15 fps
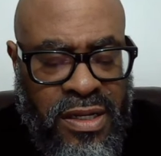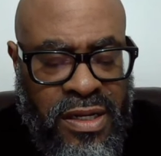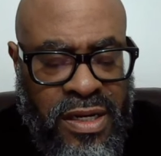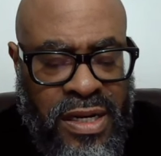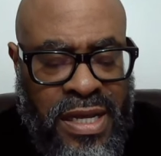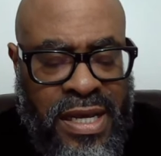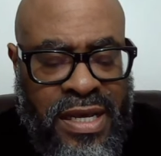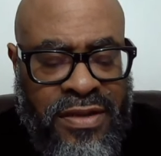
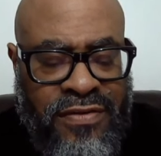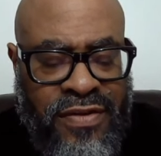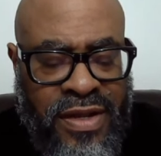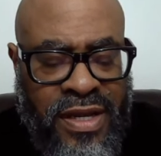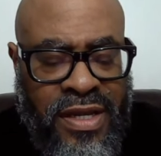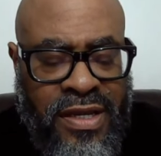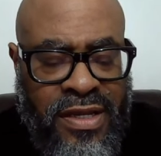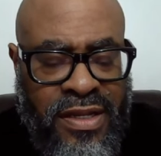last
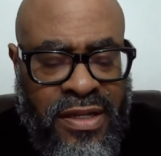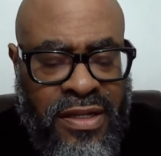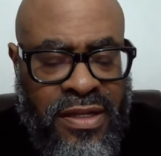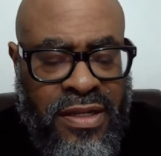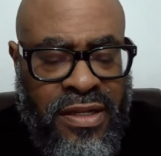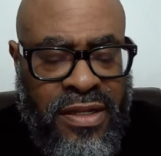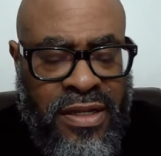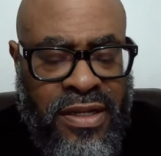night.
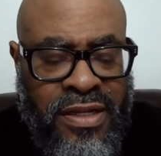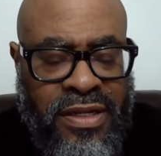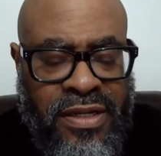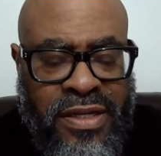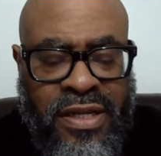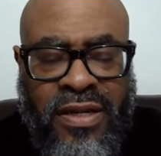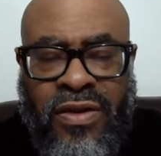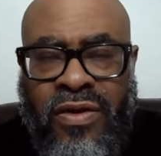
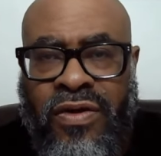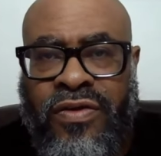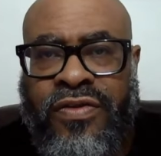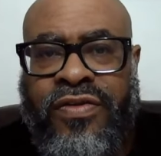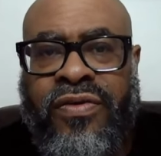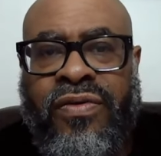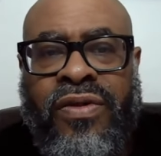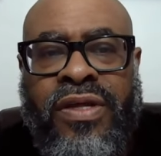They
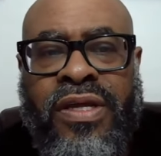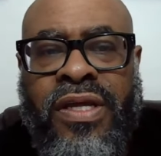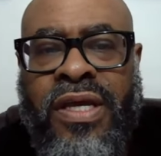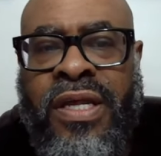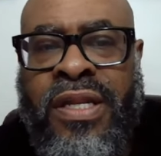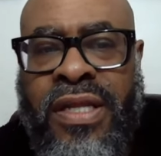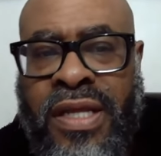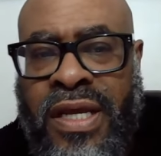lost to the
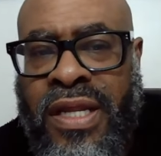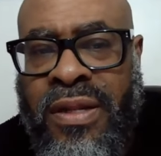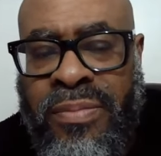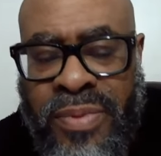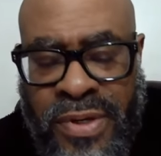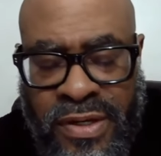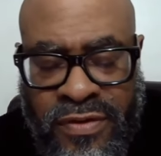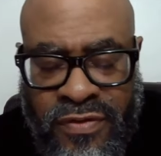Indiana
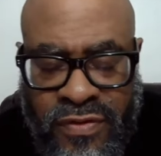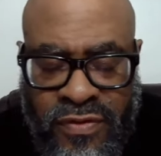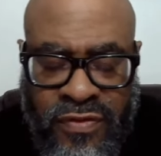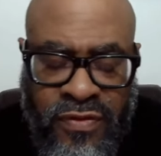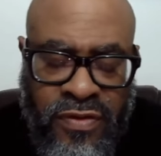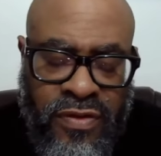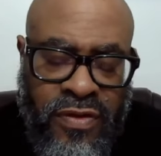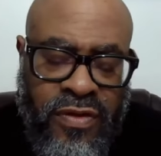
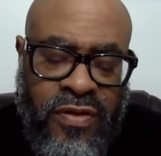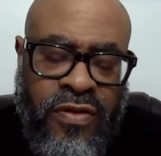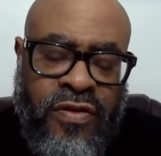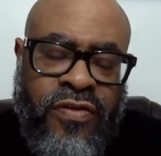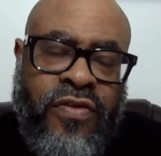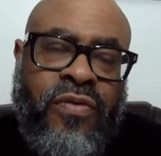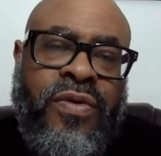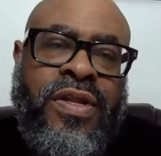Pacers.
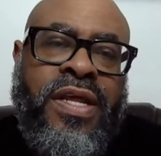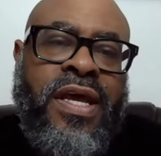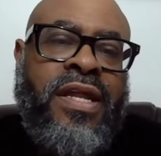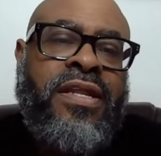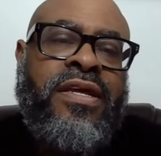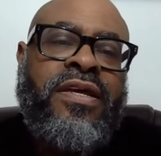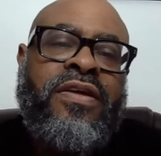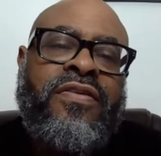So what that
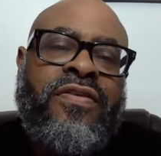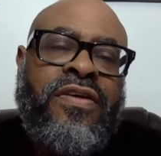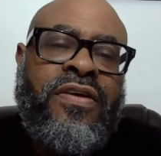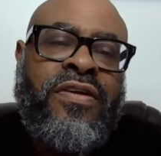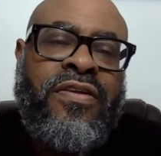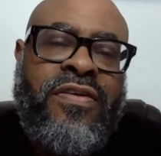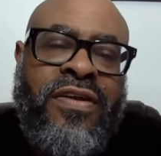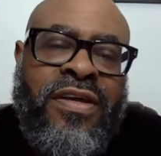
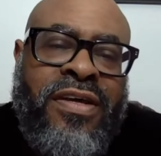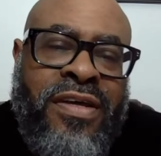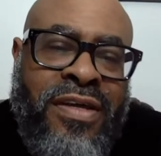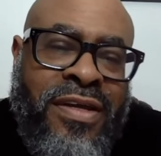is